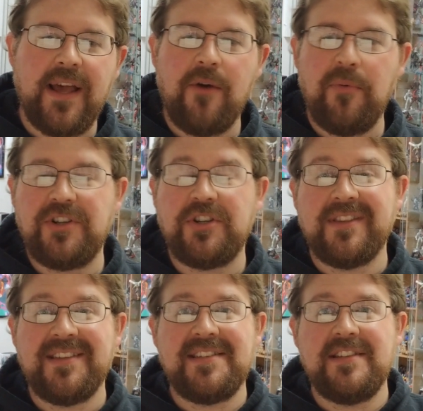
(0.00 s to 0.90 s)
which
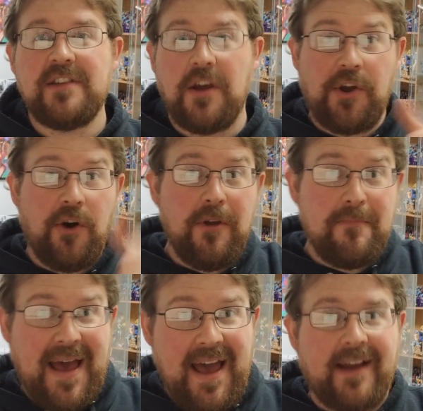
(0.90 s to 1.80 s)
this is going
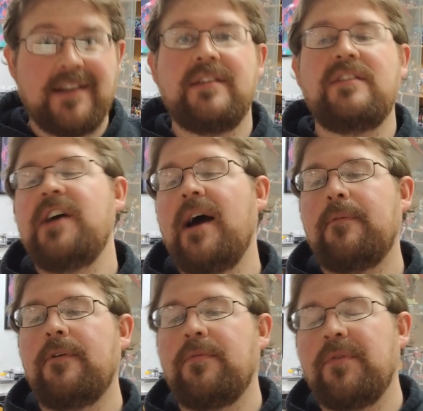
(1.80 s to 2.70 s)
back to Chapter
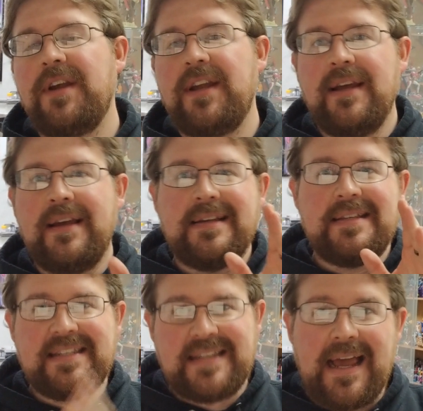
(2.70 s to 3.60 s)
3,
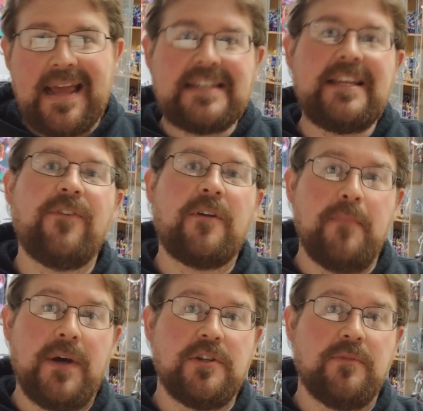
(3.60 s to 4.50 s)
Scientific
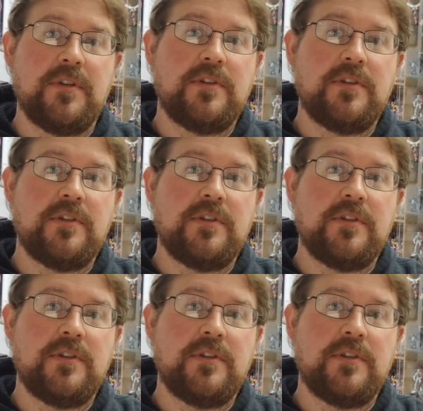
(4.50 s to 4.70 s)
Measurements.